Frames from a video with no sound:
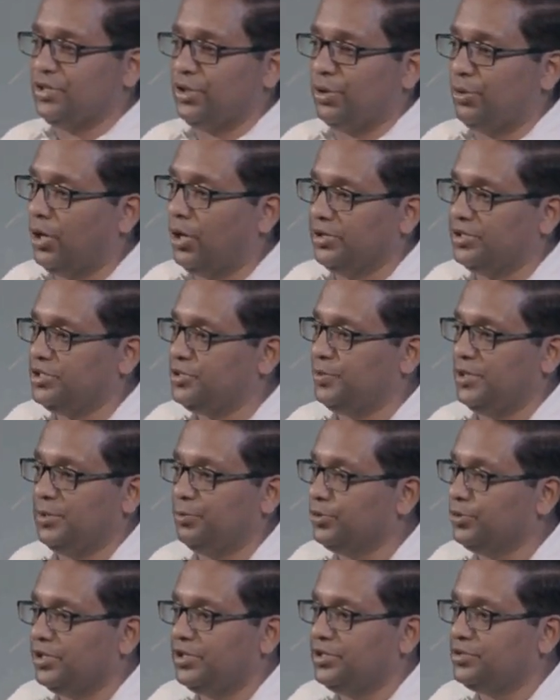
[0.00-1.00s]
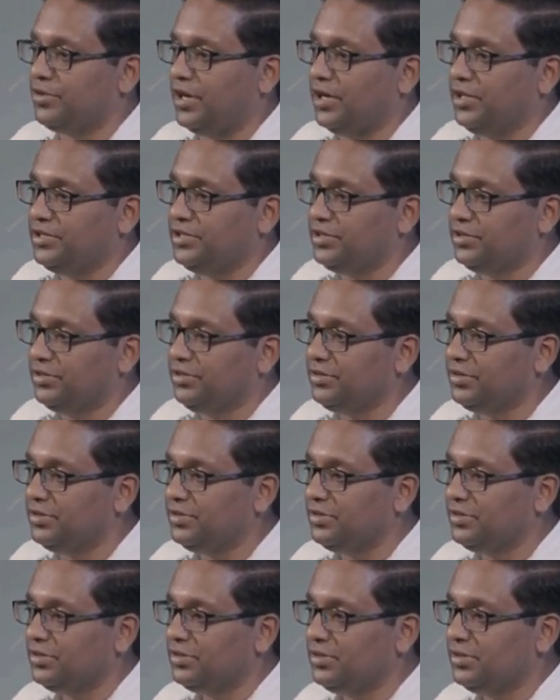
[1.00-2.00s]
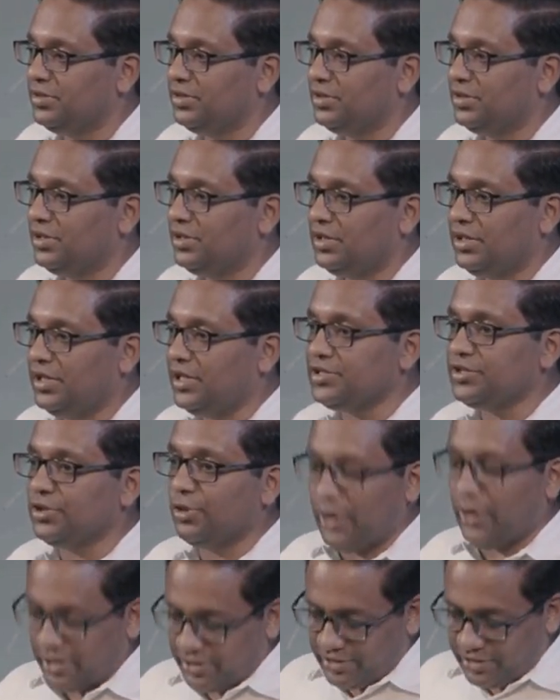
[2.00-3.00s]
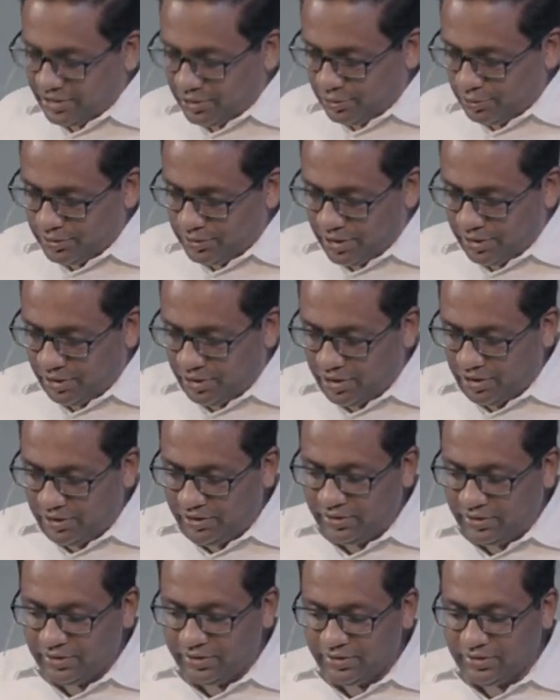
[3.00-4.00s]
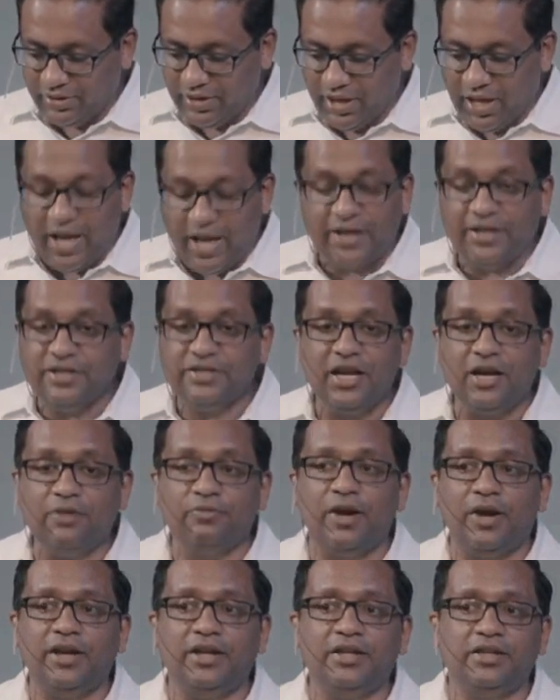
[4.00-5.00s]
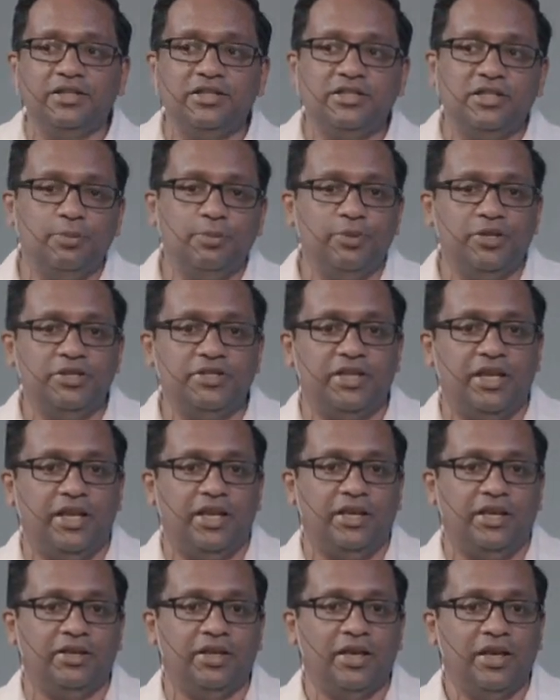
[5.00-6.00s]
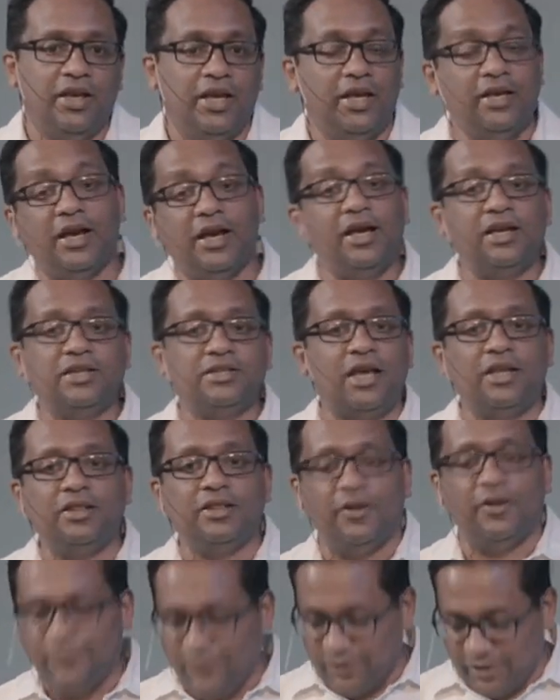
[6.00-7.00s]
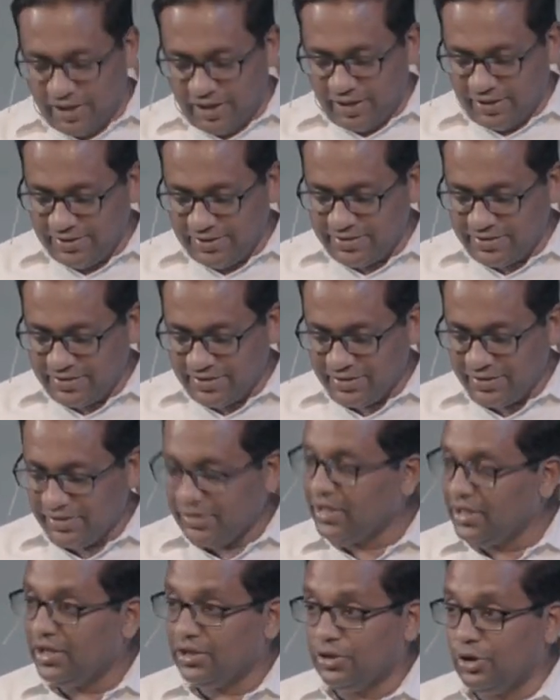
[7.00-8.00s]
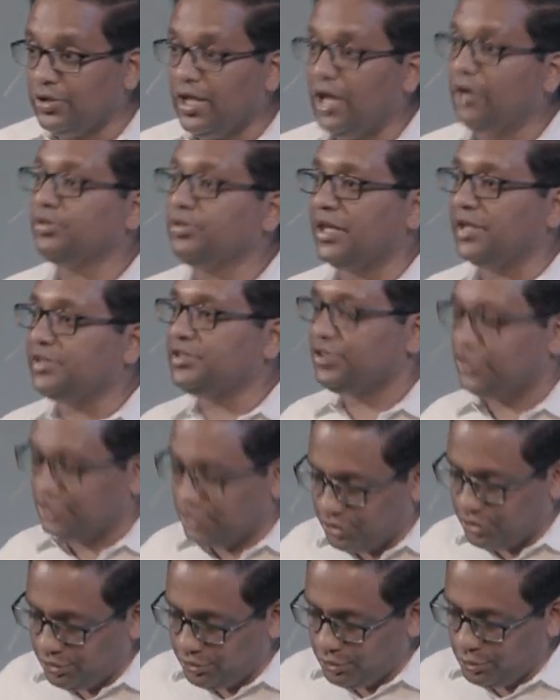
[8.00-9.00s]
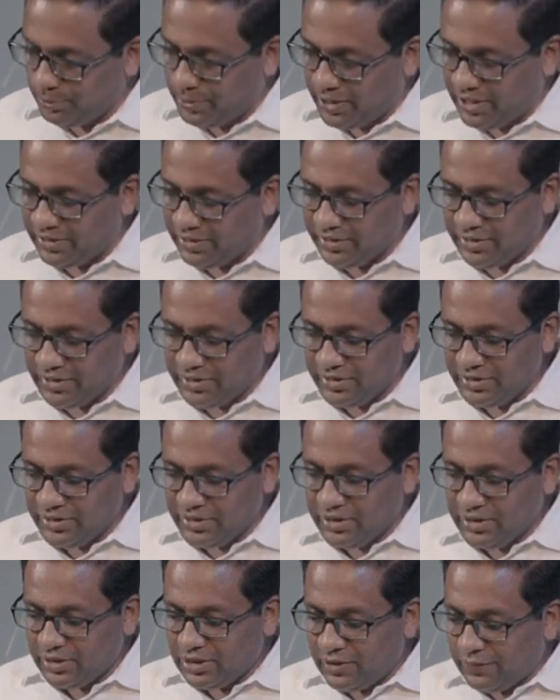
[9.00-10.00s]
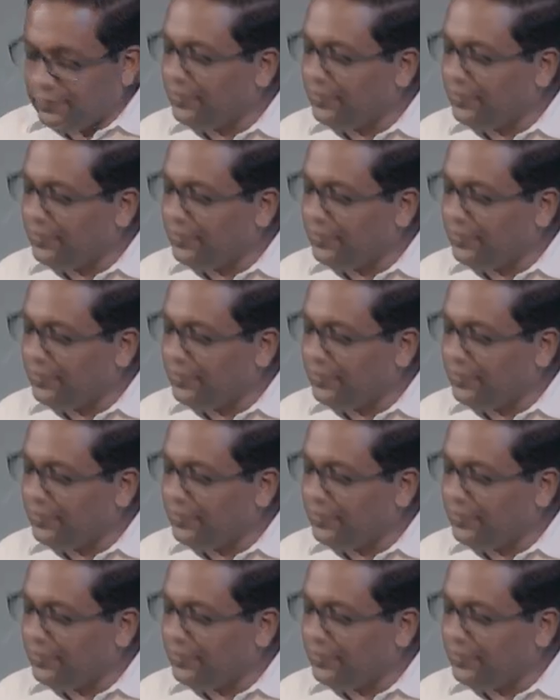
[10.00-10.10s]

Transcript: He has no idea who they are. And he's not writing and simply saying, Hey guys, I love you guys. No doubt that's true, but the phrase is more than just, Hey, I love you.